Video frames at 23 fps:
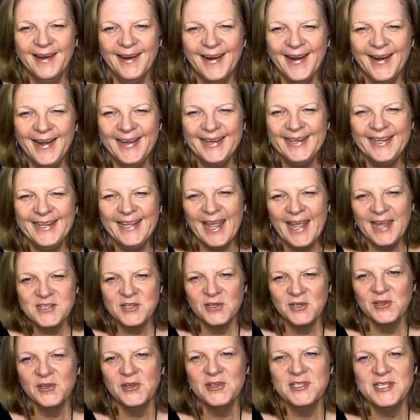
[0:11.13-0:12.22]
Hi, Leanne
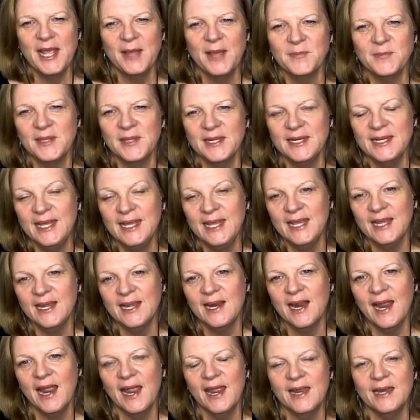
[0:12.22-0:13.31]
Donohue-Tamplin
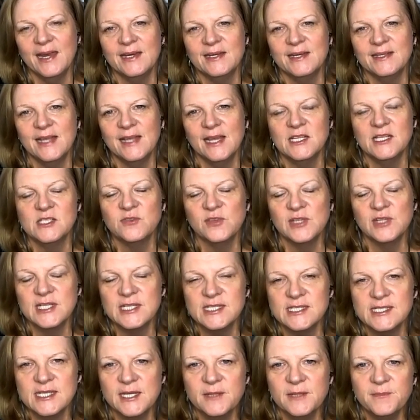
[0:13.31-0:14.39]
here, and thanks for
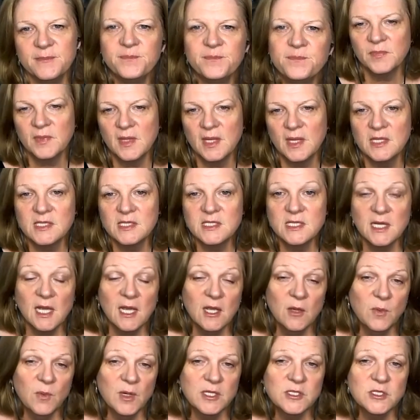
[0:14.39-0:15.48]
listening. Today I
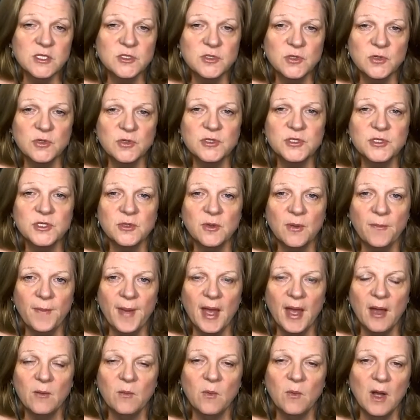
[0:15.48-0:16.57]
wanted to talk to you
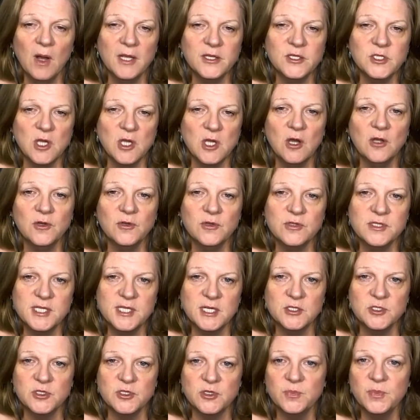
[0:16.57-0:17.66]
about why childhood
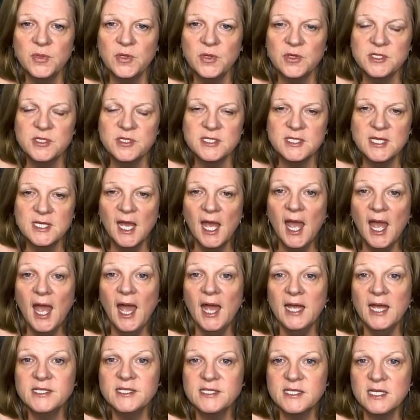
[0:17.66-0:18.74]
sexual abuse
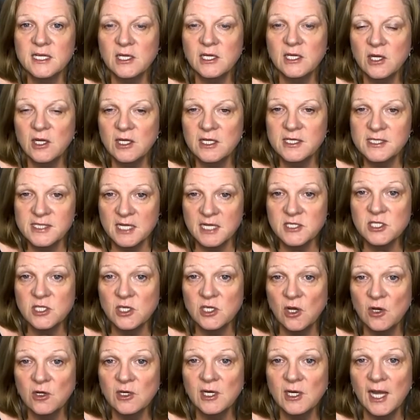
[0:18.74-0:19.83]
has such
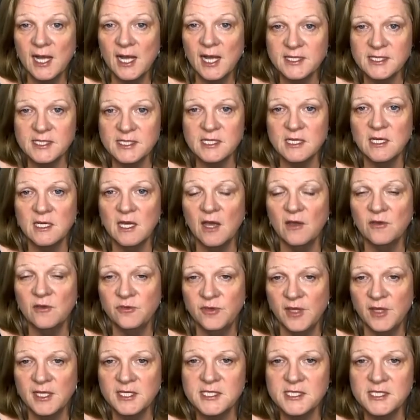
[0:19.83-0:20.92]
long-lasting
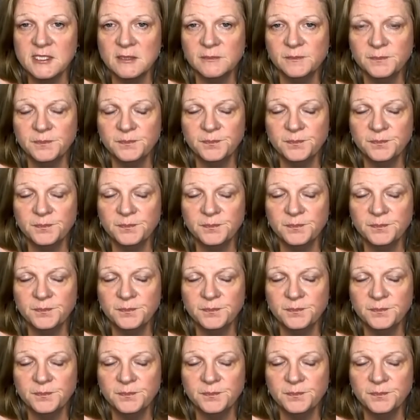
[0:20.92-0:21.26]
effects.